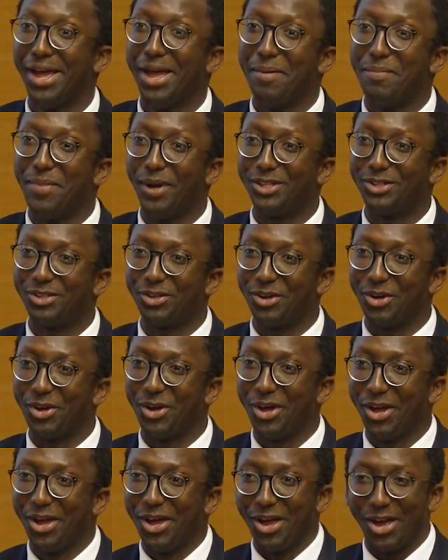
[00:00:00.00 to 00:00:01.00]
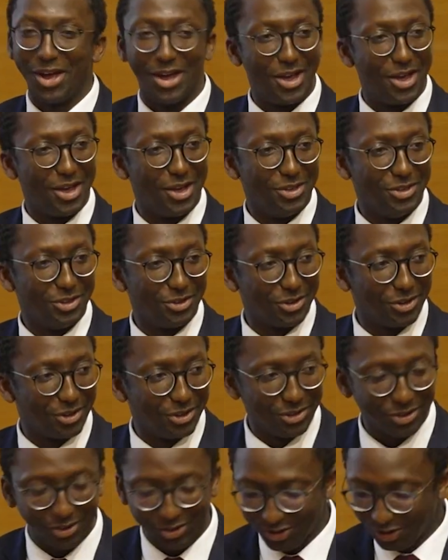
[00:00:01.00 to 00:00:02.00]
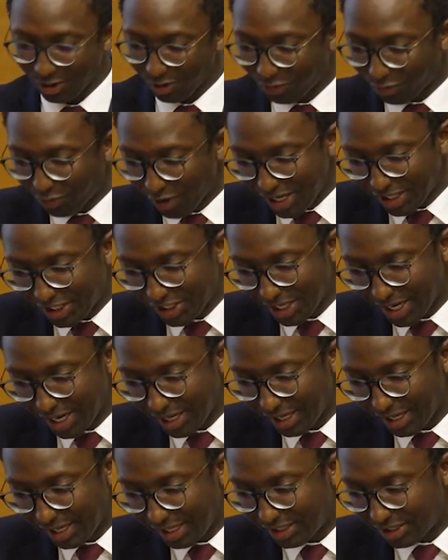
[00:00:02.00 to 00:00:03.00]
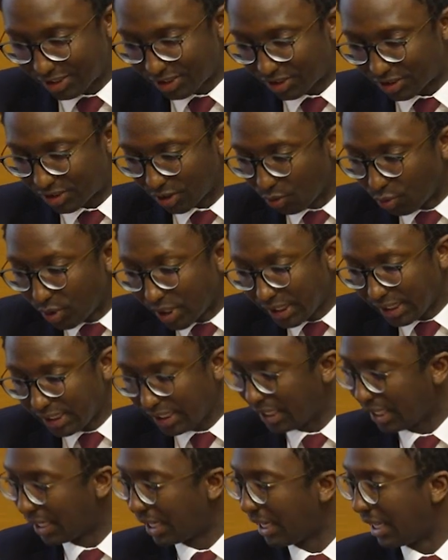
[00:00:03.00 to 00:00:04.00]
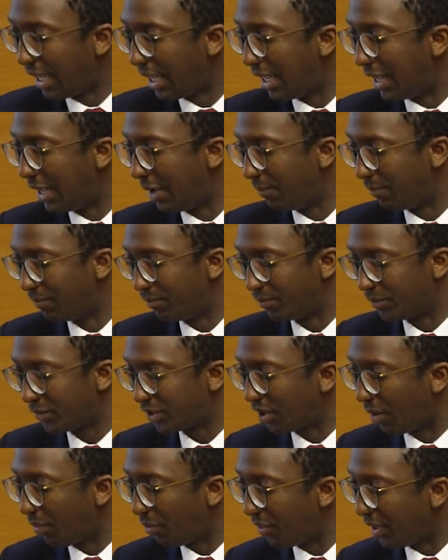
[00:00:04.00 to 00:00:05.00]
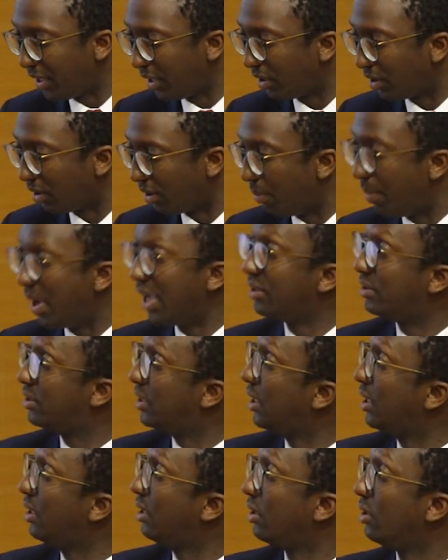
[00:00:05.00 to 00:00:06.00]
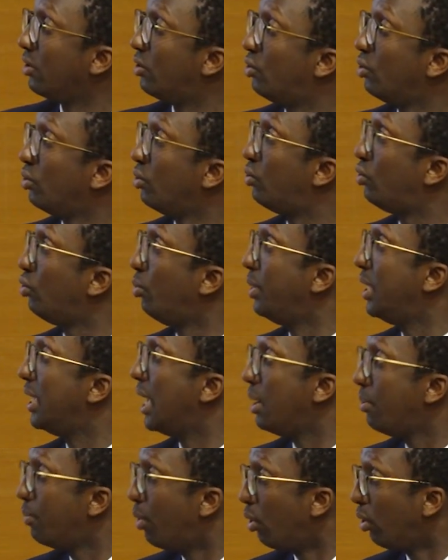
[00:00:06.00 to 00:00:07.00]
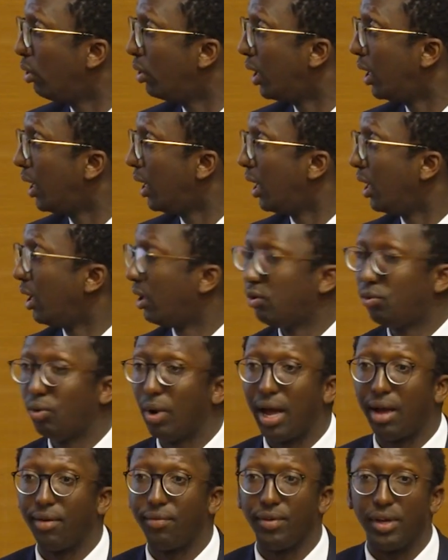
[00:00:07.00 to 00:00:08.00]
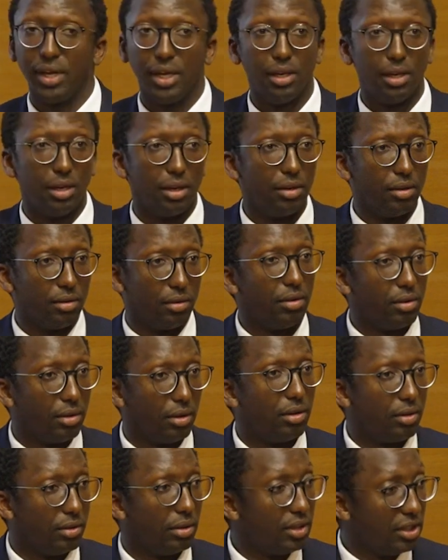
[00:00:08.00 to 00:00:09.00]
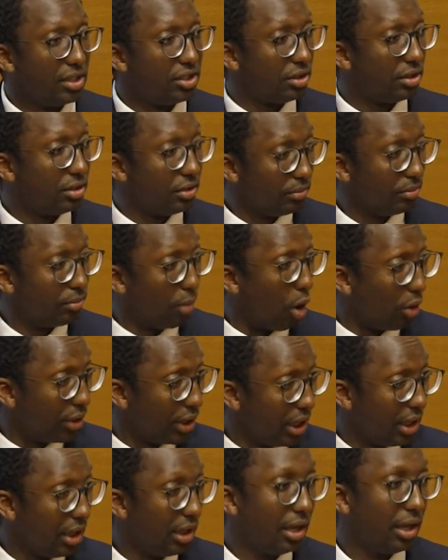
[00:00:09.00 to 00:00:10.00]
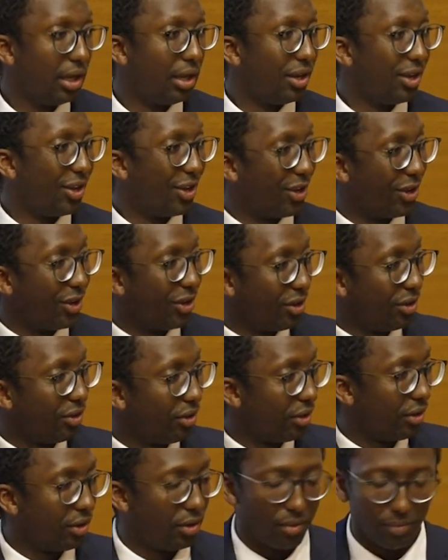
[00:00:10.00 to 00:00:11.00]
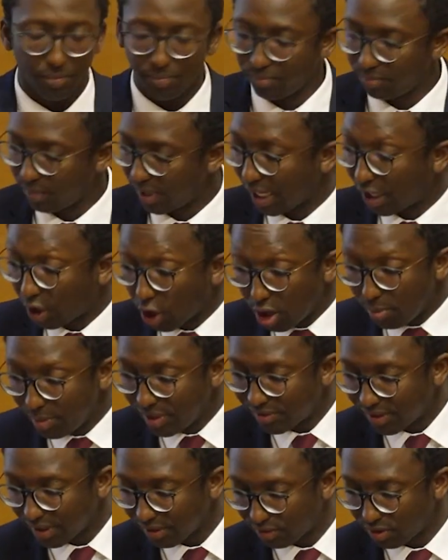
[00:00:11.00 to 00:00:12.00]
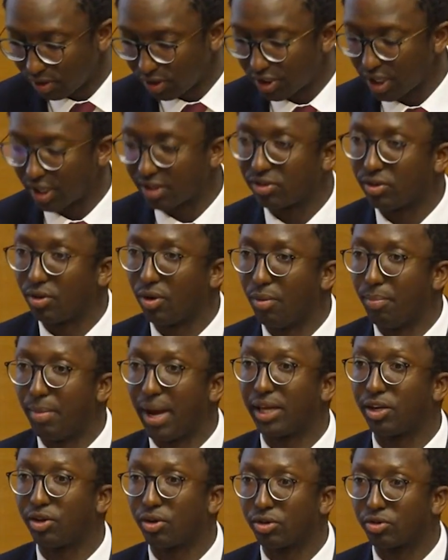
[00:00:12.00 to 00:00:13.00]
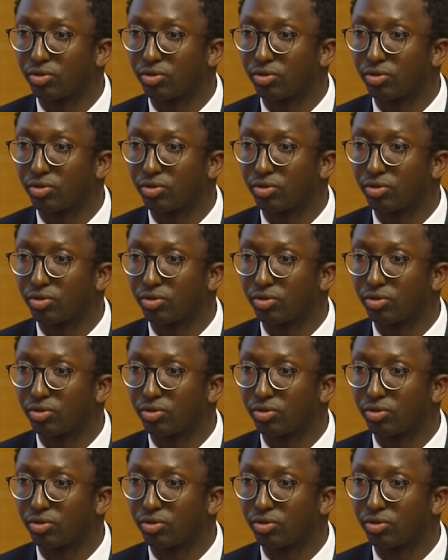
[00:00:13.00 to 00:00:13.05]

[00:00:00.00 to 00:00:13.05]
but you're French, and it's really something amazing to be able to have in this morning economists such as Michael